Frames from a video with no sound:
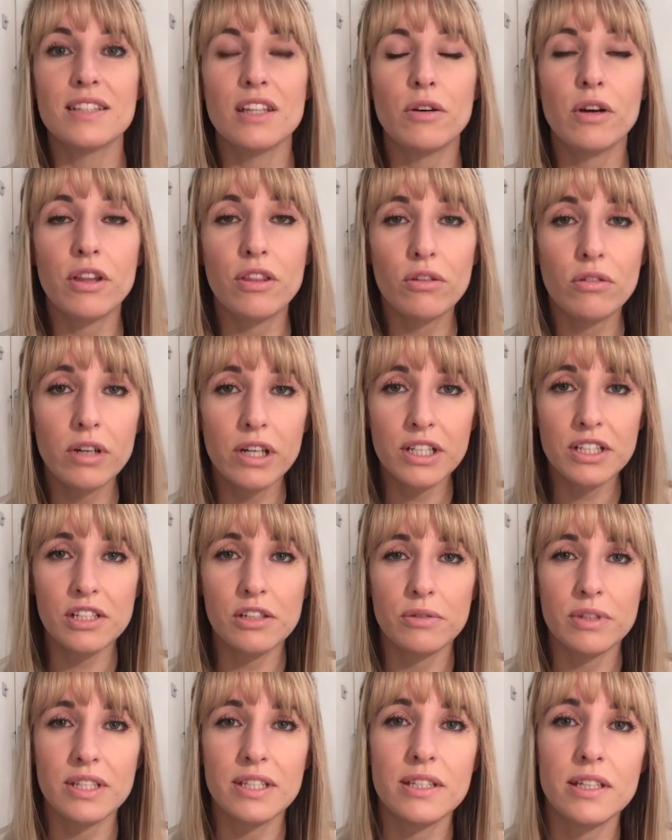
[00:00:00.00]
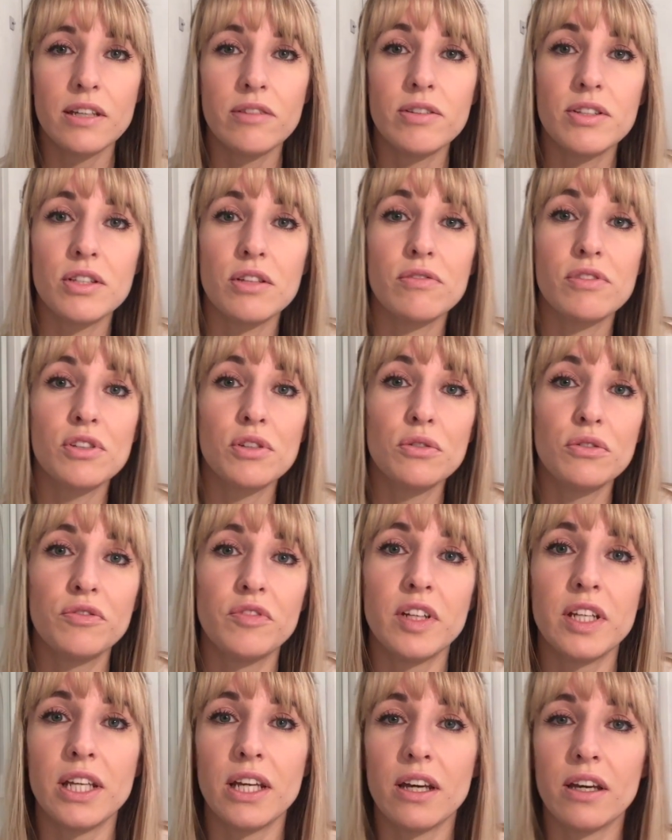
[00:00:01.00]
So I thought I'd do a series of
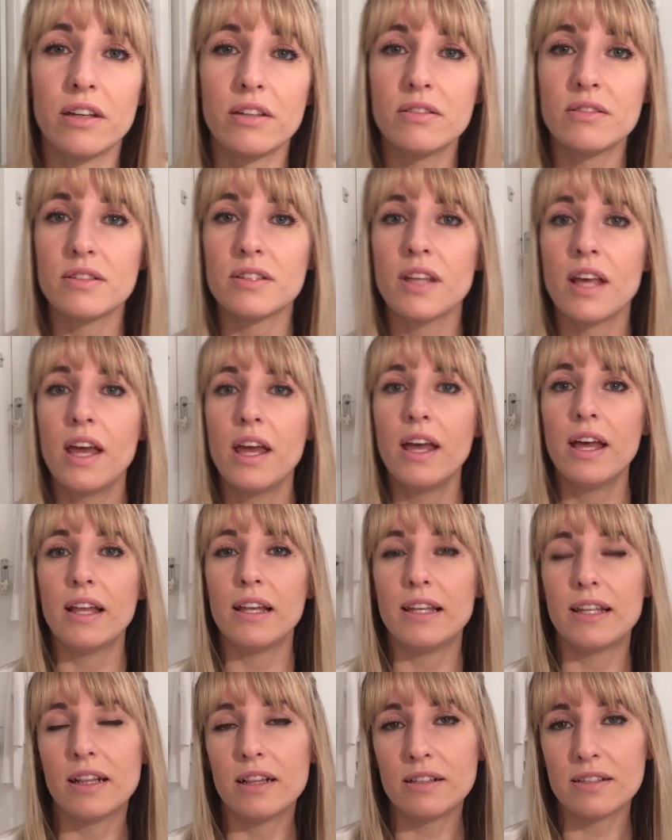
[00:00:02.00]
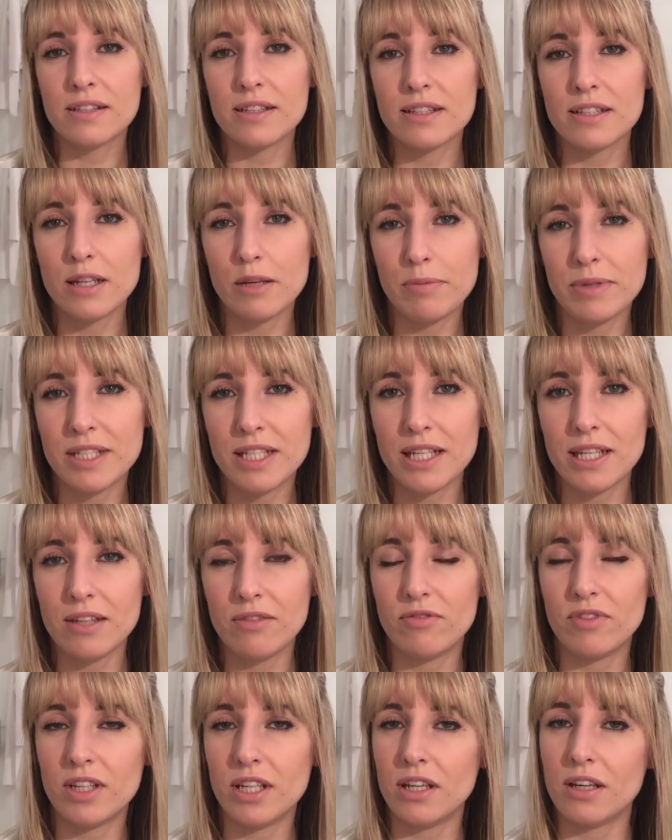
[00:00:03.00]
short videos, little
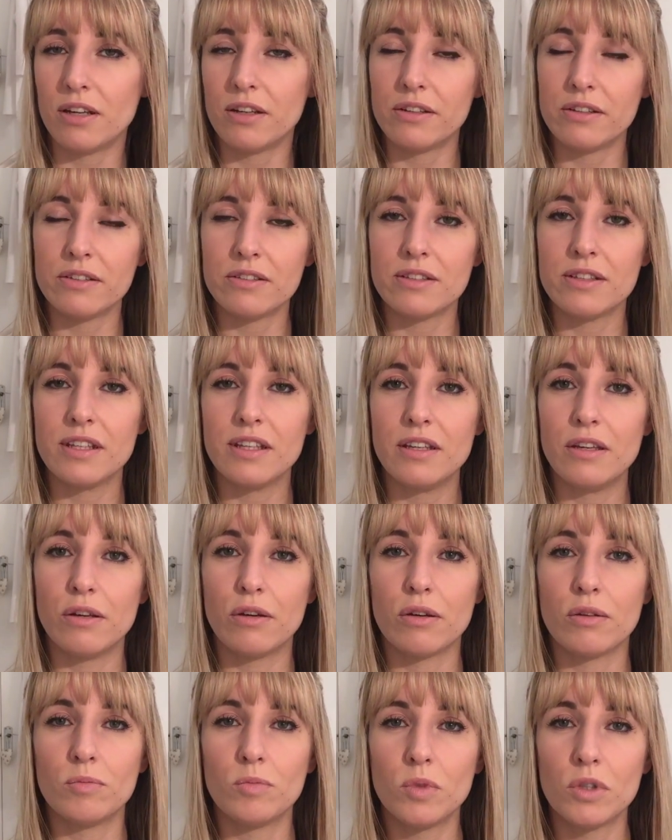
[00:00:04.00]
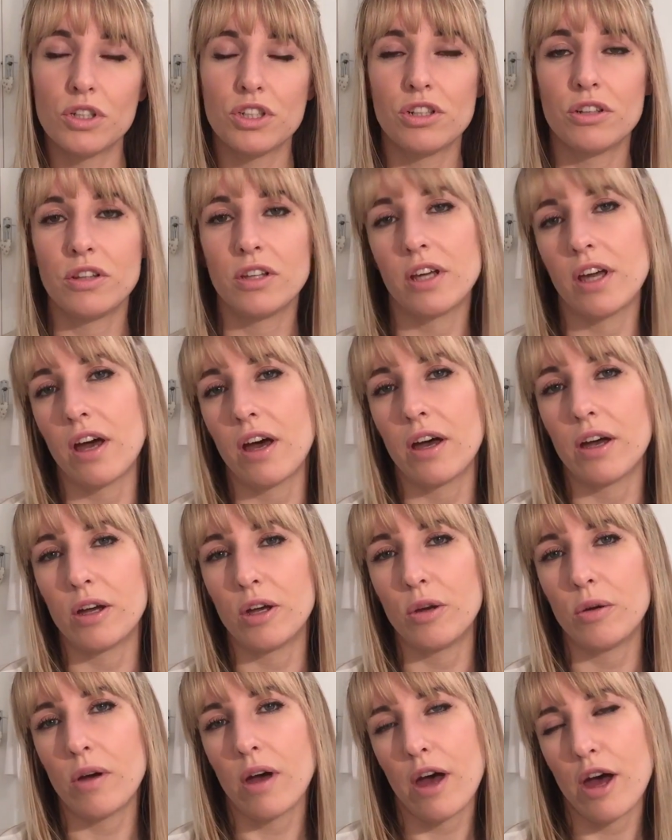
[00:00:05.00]
snippety videos that you can watch on the
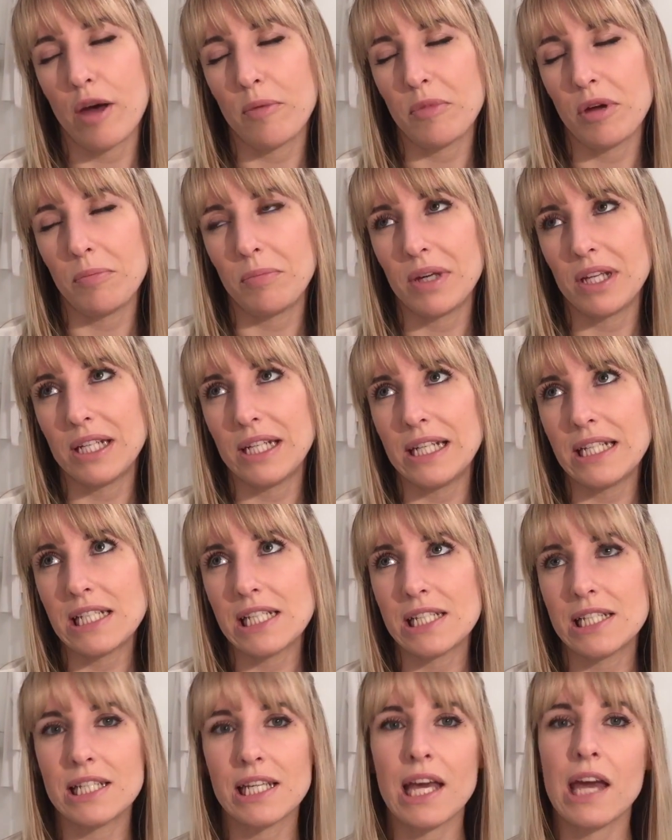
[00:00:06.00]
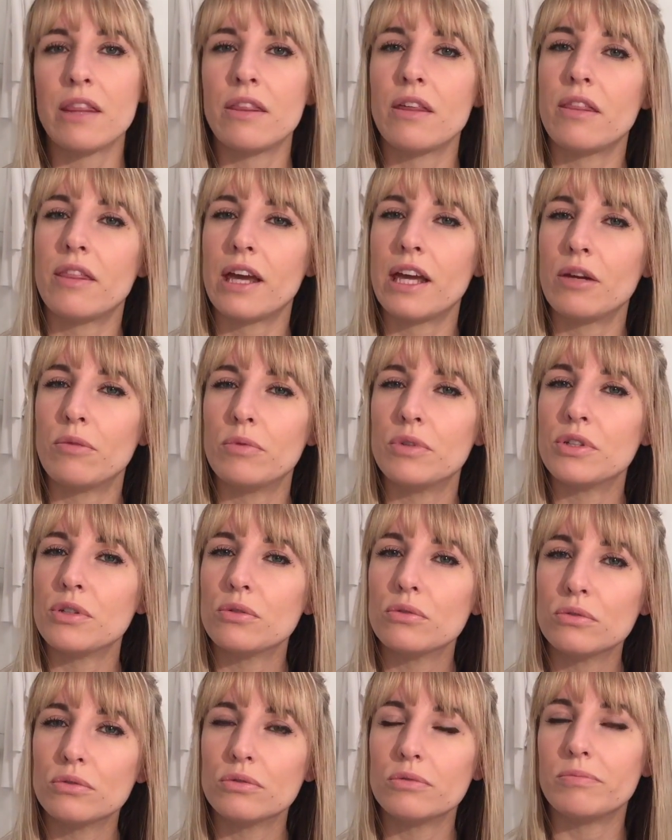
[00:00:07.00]
go, but knitted together they would
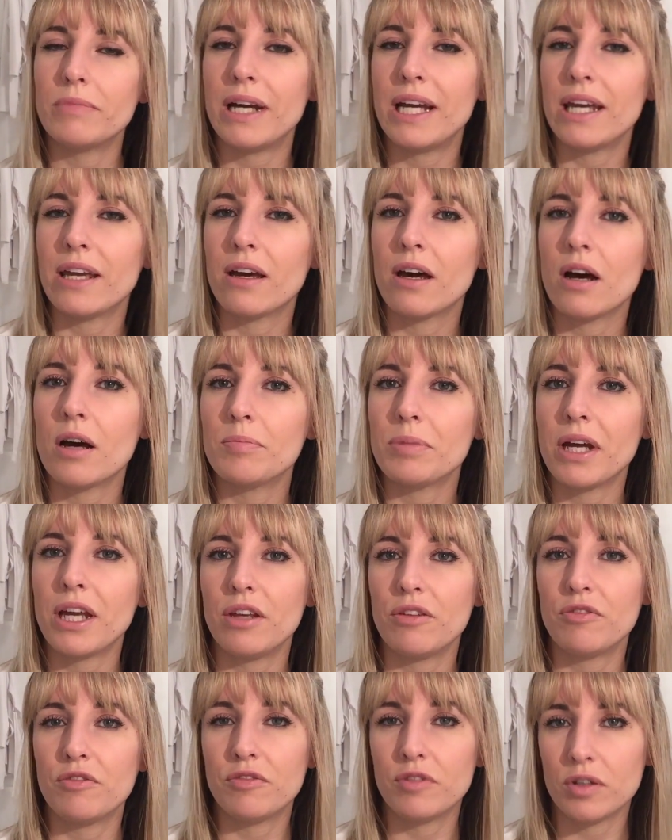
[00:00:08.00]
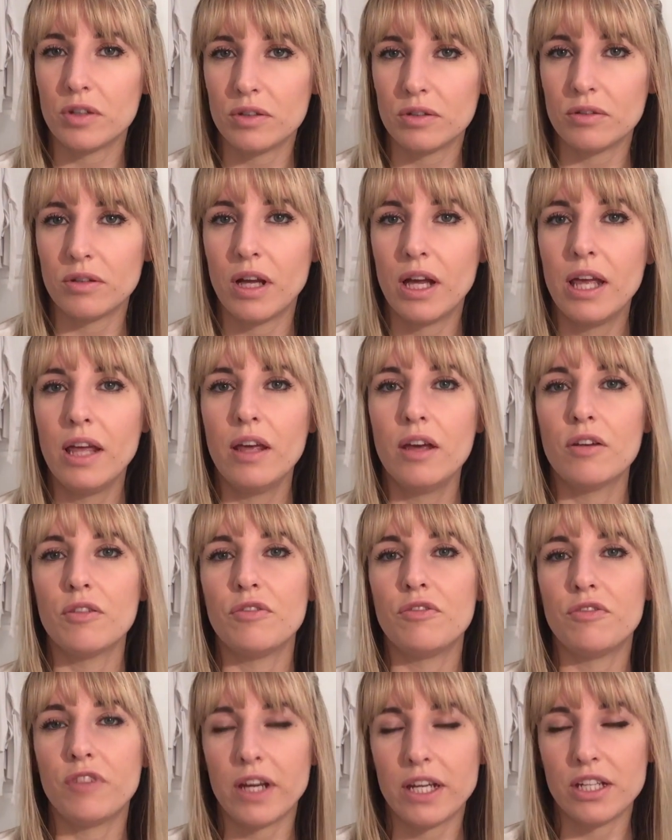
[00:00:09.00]
all make up a full
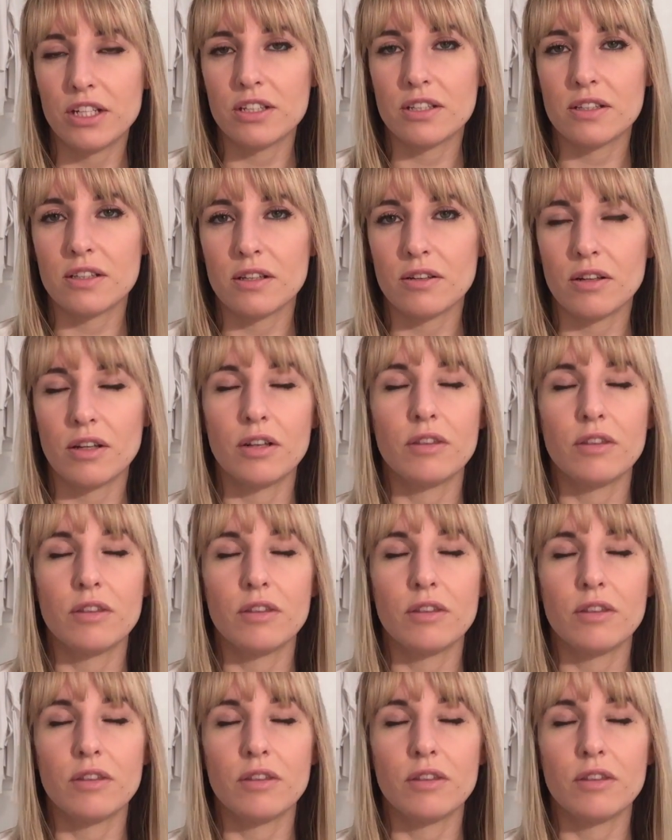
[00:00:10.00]
face